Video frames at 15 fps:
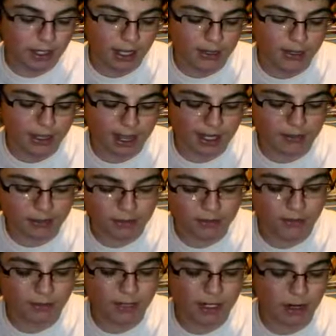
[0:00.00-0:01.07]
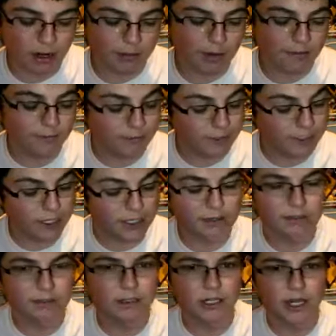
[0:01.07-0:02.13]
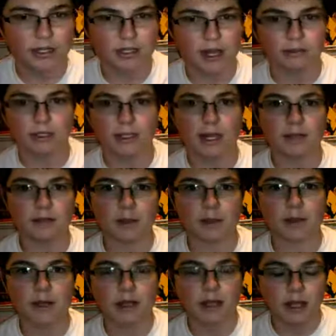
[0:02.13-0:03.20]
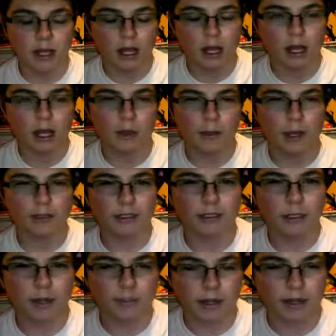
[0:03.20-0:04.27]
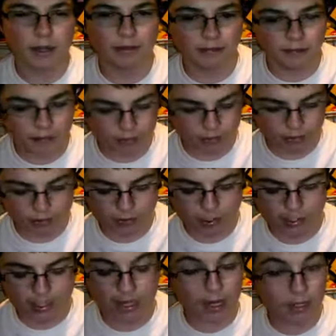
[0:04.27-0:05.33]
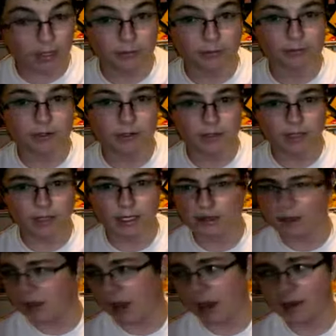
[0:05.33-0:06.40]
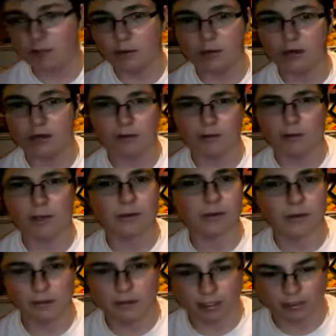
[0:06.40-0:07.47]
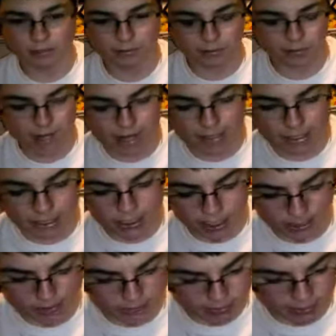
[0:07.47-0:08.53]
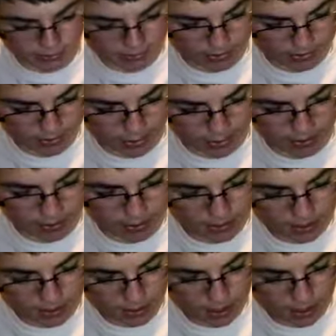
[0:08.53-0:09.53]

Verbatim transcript: And the case was sort of beat up. I've since changed out the case, but um, I looked it up on my phone real quick, and it got good reviews, like a nine point three or something from I G N or something like that.